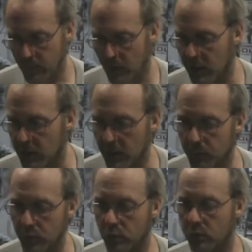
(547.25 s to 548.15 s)
I had a
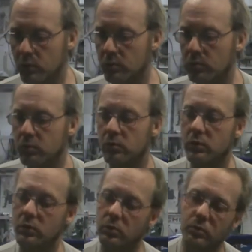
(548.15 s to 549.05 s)
couple little
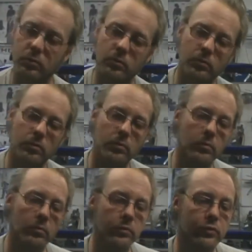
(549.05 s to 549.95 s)

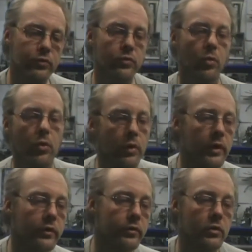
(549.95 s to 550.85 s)

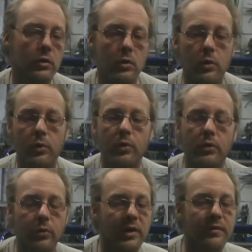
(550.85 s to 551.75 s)
stories or
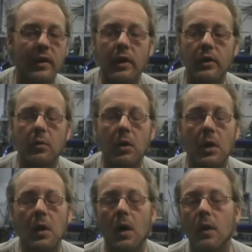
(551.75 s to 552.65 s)
colloquial, whatever the hell you want
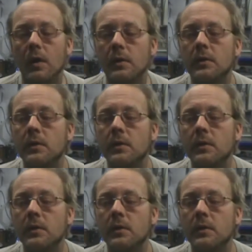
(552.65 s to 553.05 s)
to call it.